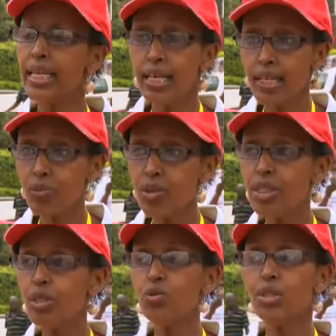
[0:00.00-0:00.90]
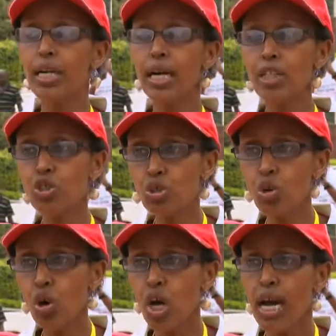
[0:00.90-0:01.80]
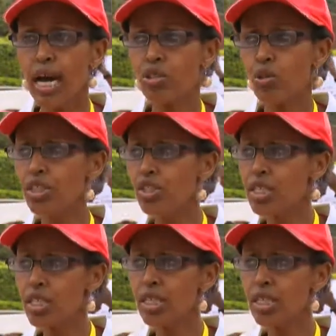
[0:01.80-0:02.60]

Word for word: then we deal with the cultural and religious